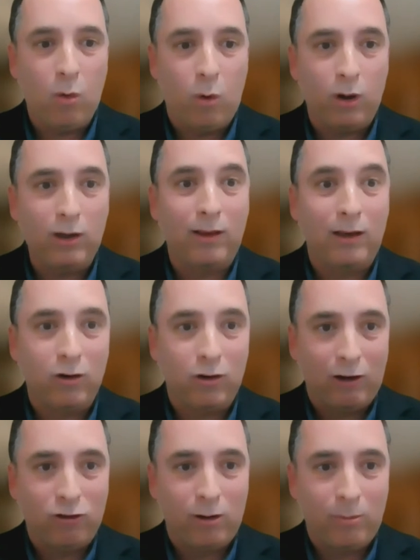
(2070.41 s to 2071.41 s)
What is the
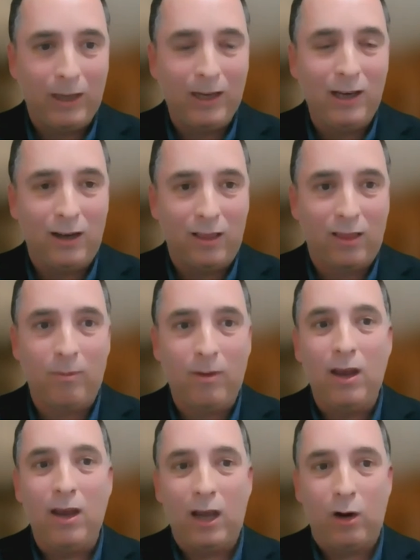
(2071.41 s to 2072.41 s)
international
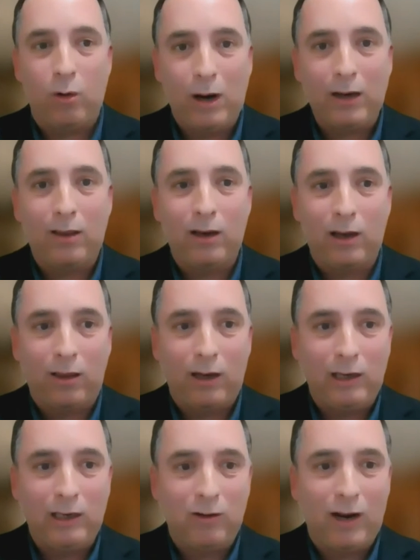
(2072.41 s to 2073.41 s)
mechanism? And once there is
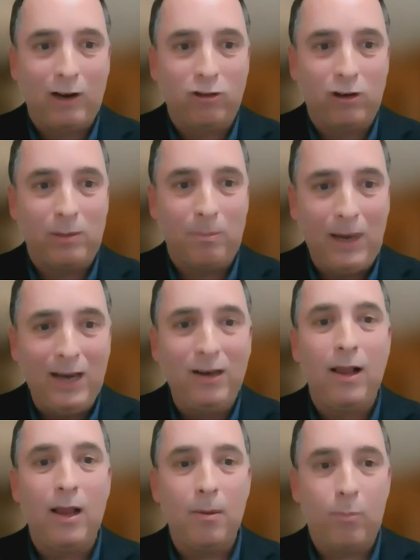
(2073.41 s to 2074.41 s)
an international
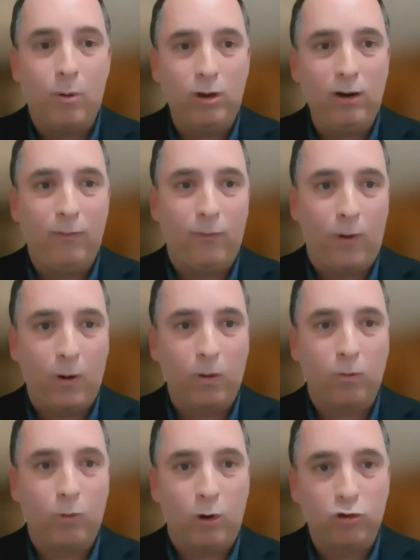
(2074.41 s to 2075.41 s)
debate, putting
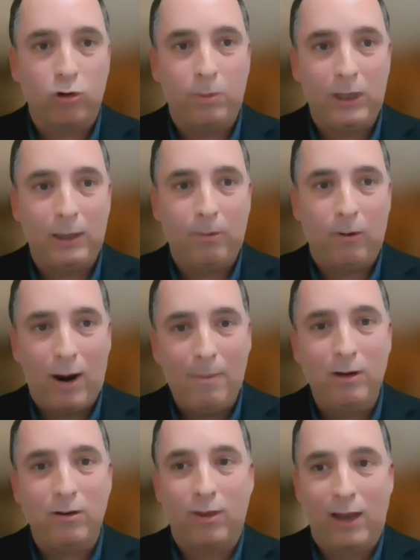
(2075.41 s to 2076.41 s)
forth what should be the
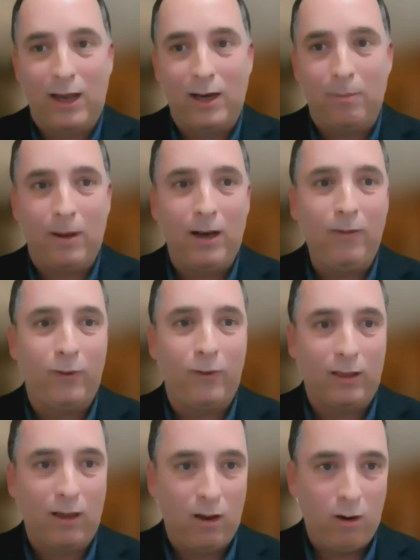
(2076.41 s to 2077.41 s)
parameters and the
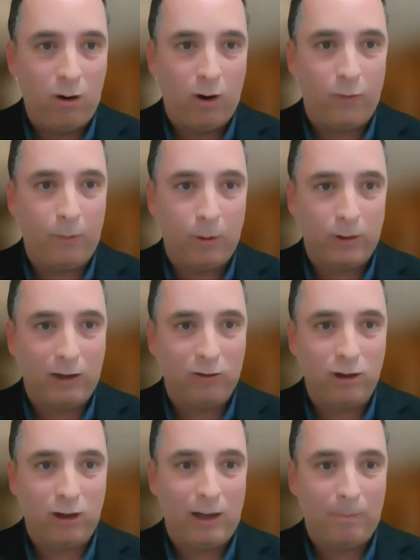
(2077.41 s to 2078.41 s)
benefits of a
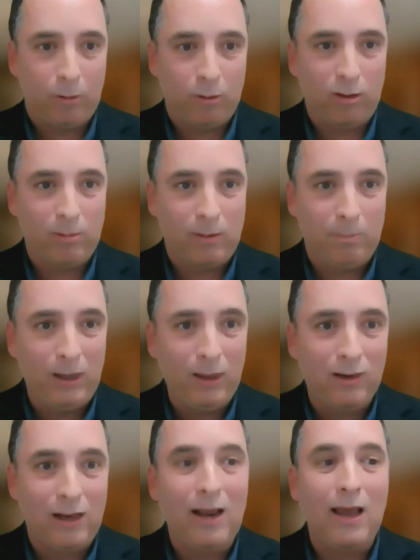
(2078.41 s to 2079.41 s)
potential possible
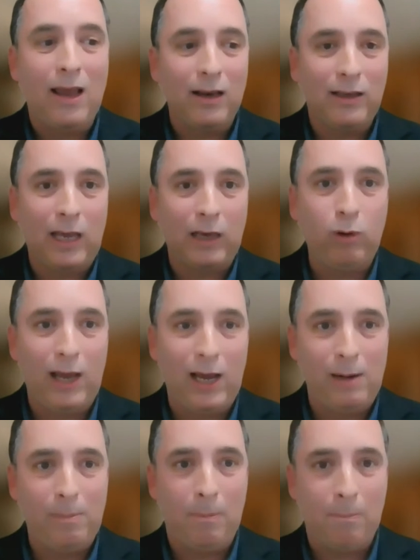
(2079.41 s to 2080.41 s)
peace deal, that will
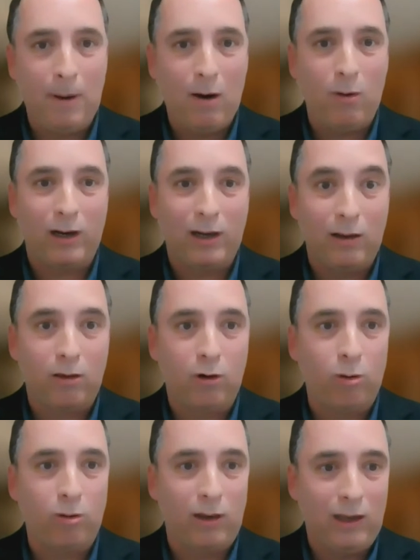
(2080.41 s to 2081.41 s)
help empower at least
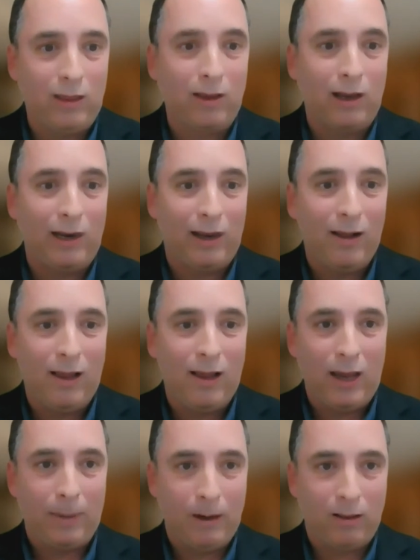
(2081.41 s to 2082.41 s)
those in Israeli
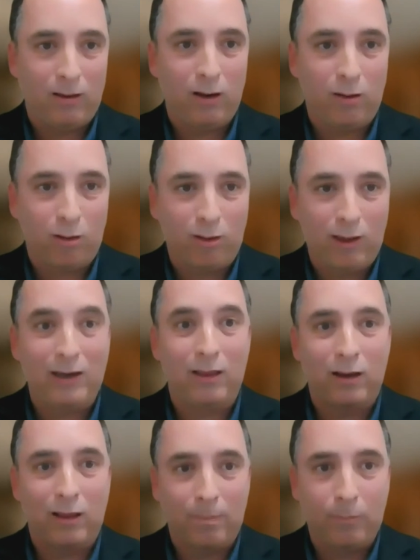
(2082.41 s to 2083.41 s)
and Palestinian
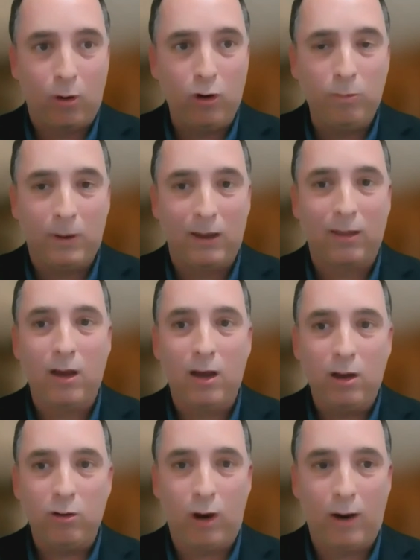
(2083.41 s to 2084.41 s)
societies that support peace
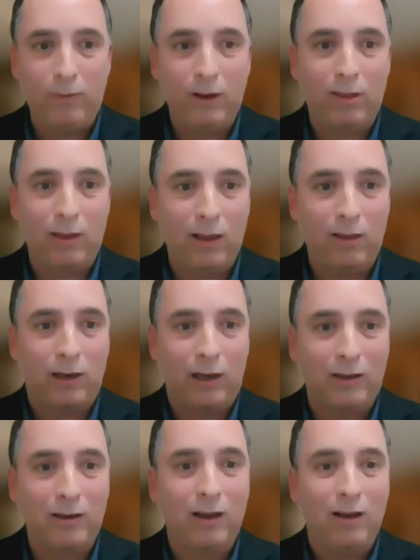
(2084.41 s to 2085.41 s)
to have the sense
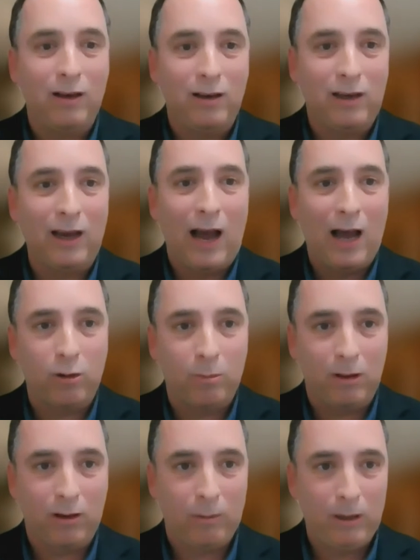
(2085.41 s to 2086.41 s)
that their
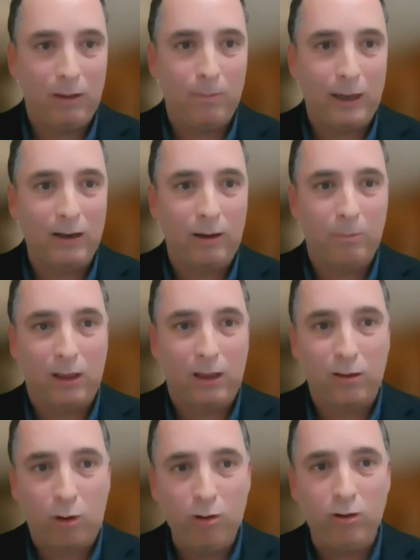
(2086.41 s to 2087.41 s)
arguments can be a bit
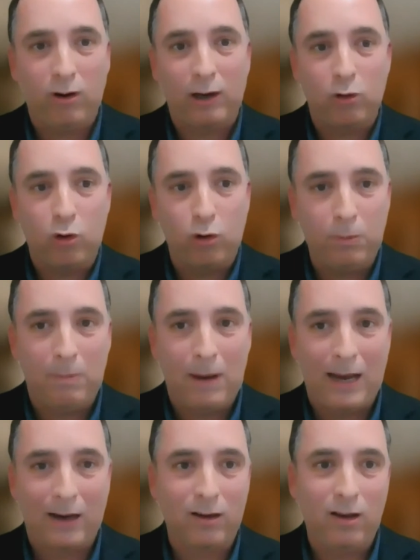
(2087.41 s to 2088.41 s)
stronger and could be
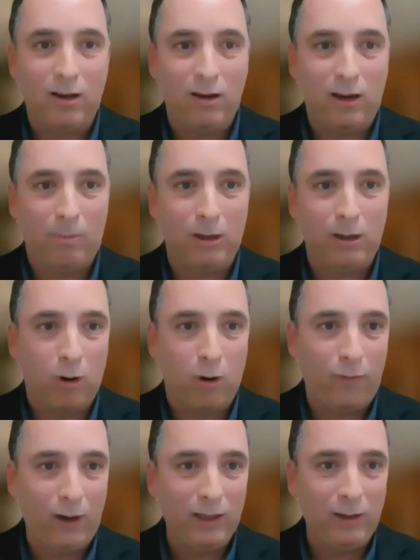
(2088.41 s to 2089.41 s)
backed a bit more
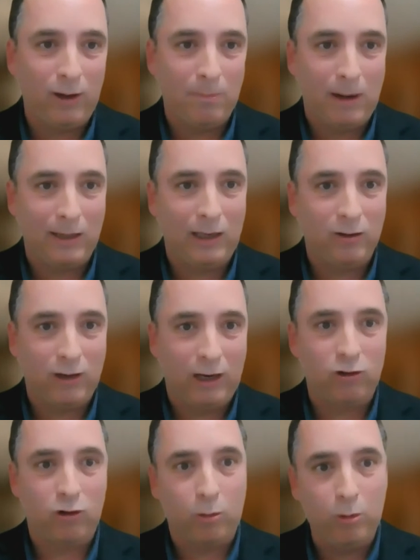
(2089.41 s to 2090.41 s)
effectively by the
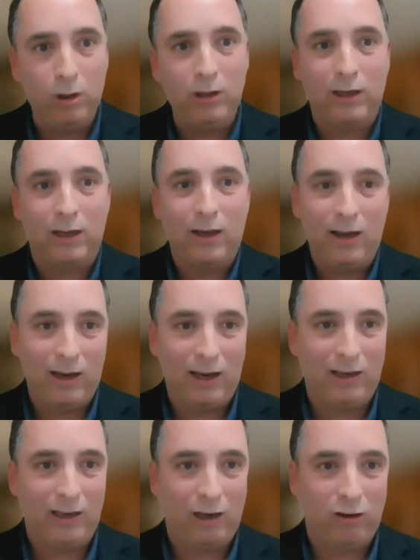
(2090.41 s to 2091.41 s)
international community
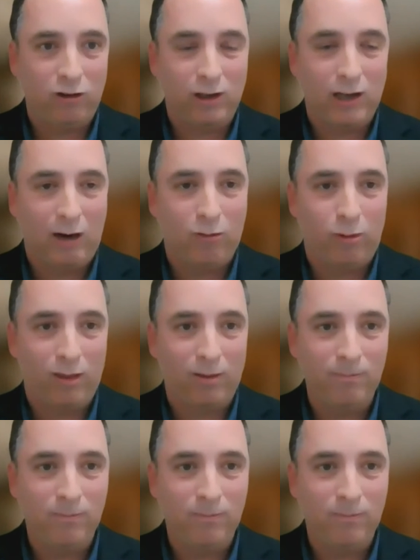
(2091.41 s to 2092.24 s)
and the regional countries.